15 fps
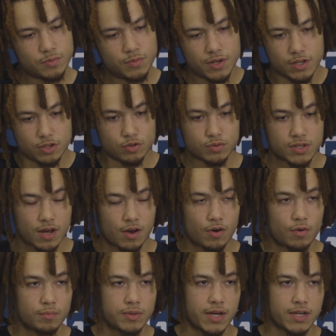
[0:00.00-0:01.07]
We lose at
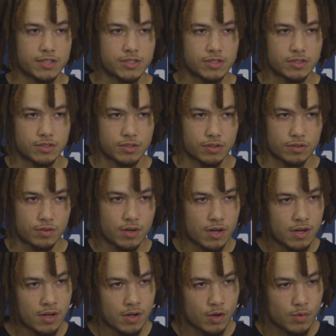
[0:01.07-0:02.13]
home last year, so
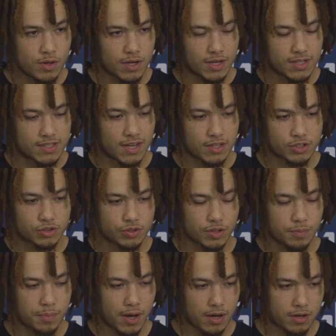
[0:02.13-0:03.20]
get that
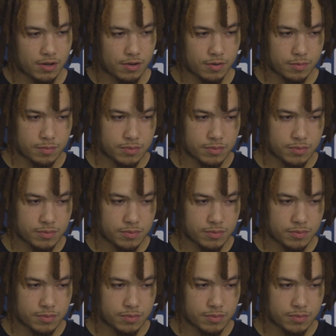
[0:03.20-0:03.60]
streak back up.